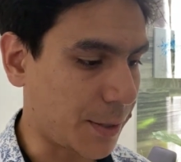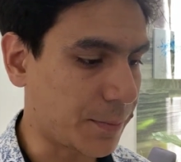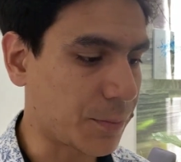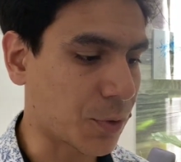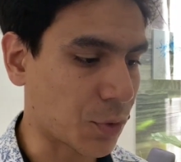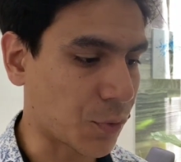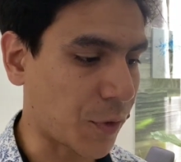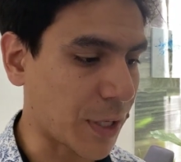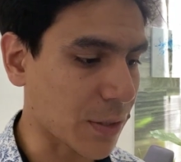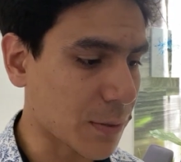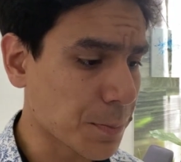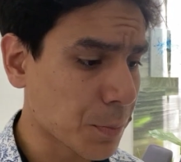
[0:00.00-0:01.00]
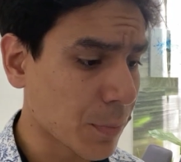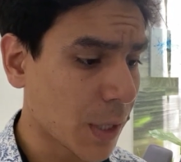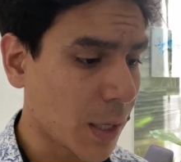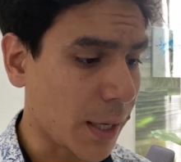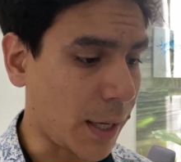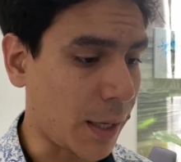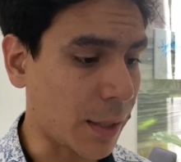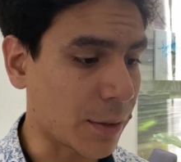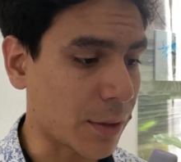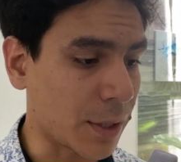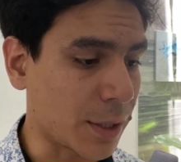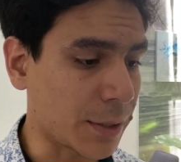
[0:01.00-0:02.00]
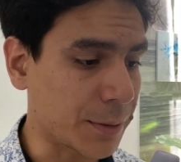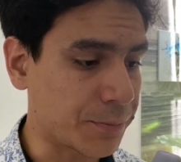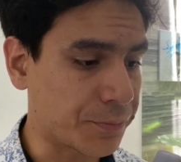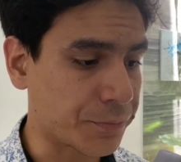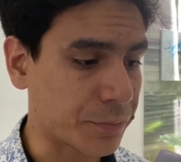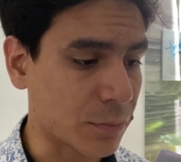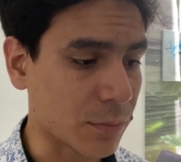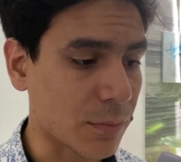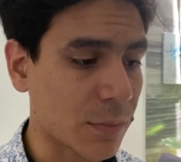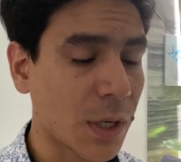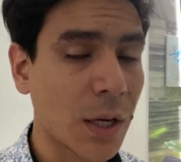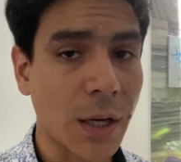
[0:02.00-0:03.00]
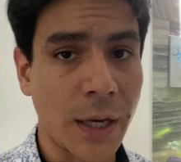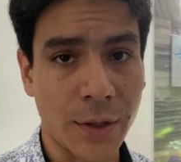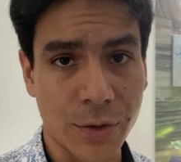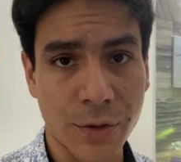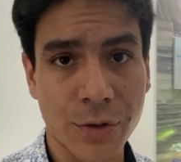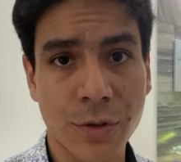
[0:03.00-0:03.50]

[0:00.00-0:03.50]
those things. And the